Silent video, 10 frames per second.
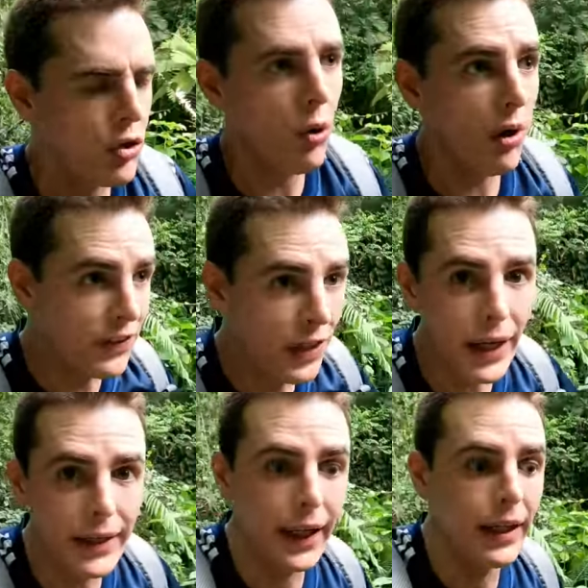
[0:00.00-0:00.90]
So I've
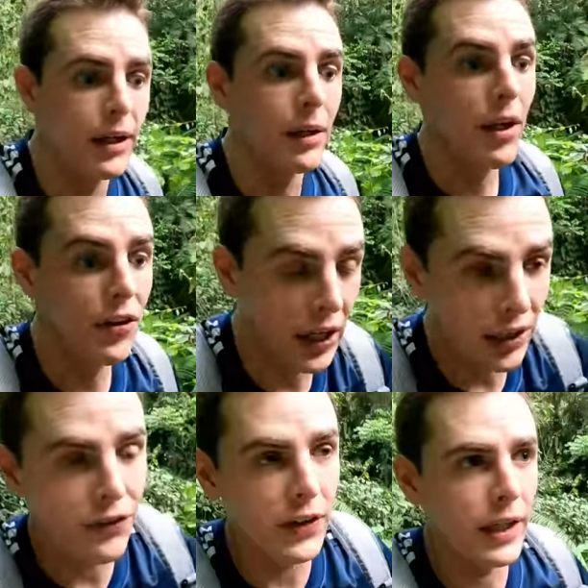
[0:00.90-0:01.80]
done it again.
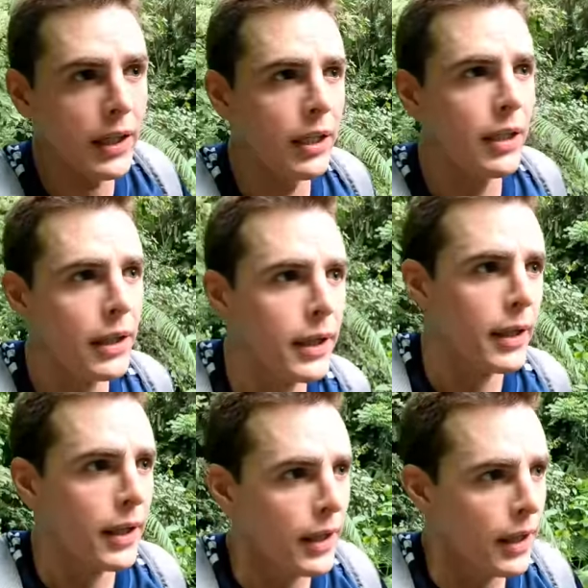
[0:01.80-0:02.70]
Thankfully,
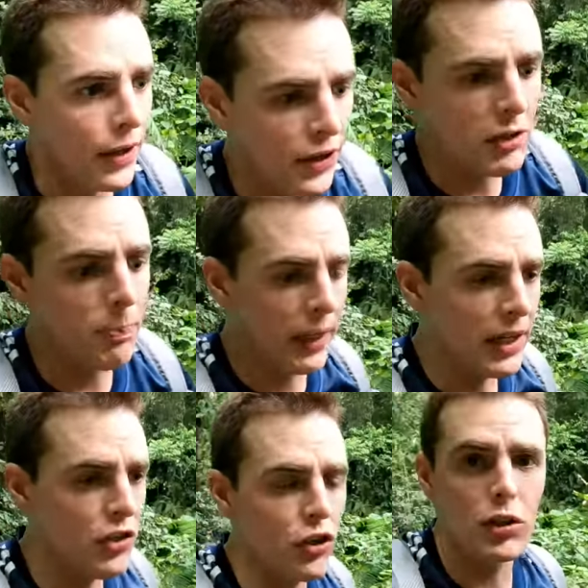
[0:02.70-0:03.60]
at this
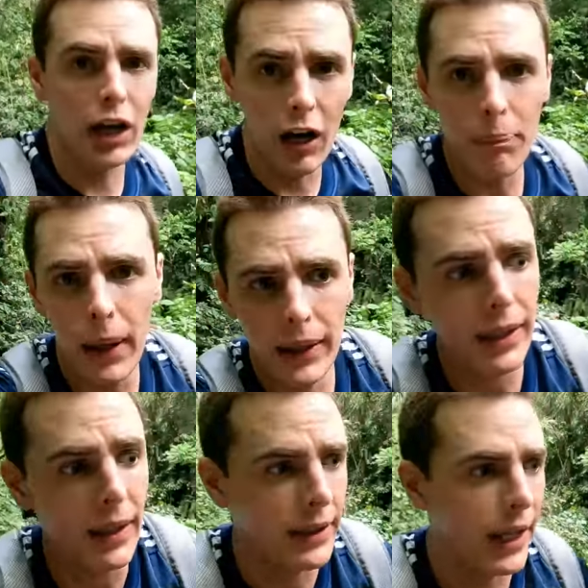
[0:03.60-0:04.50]
place there's car
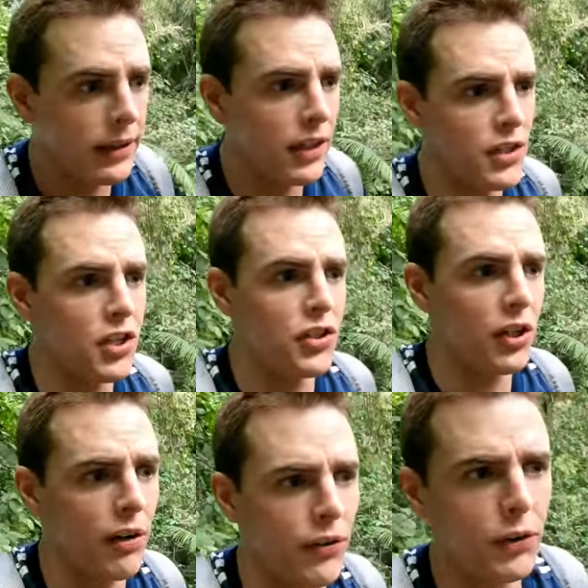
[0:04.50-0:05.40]
parking attendants and
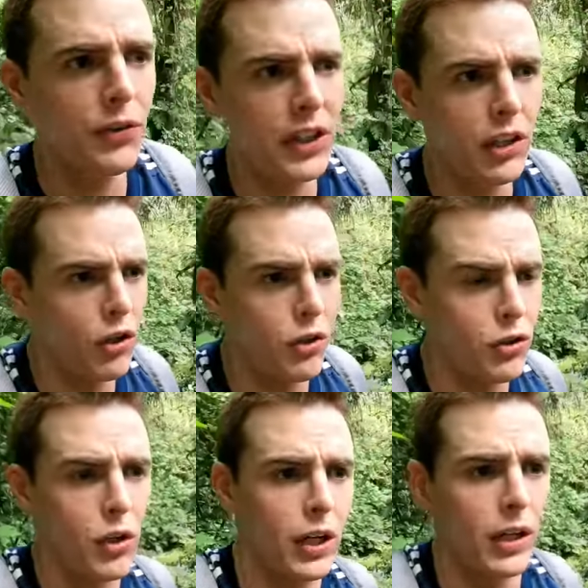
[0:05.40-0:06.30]
stuff. I don't think they're
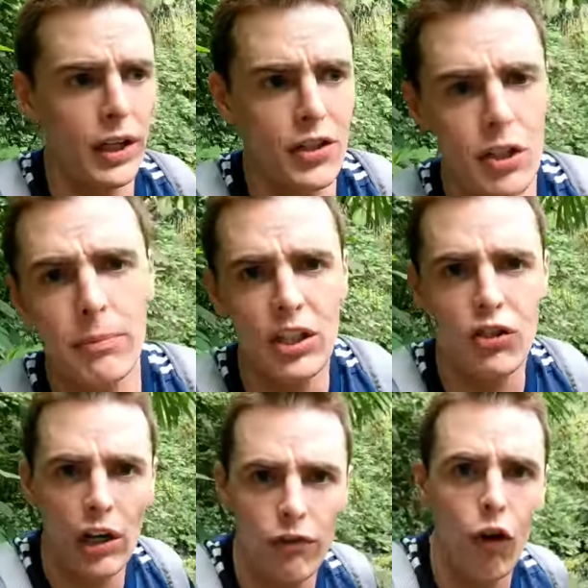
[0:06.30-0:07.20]
just going to let somebody
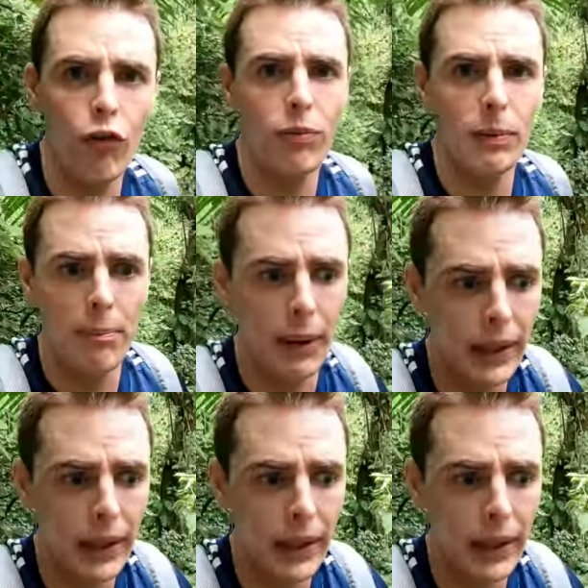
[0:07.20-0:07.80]
drive off of my